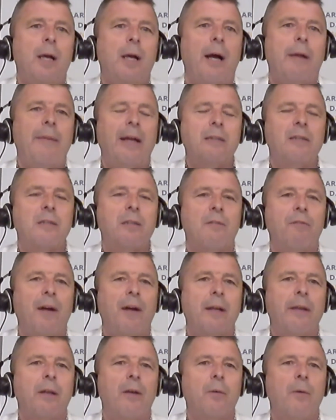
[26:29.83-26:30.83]
And that's the
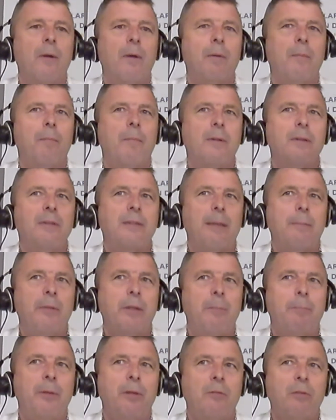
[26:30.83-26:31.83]
fact that some of
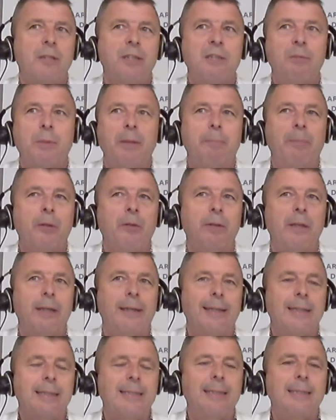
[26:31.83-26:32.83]
the buildings we built in
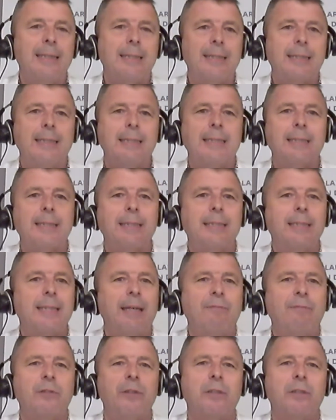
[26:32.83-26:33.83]
the 60s and
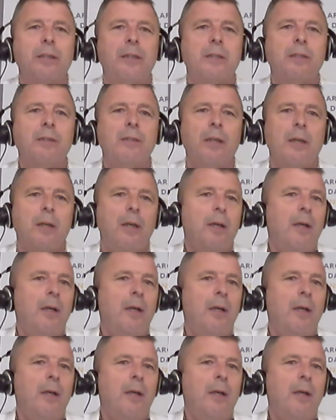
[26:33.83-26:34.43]
70s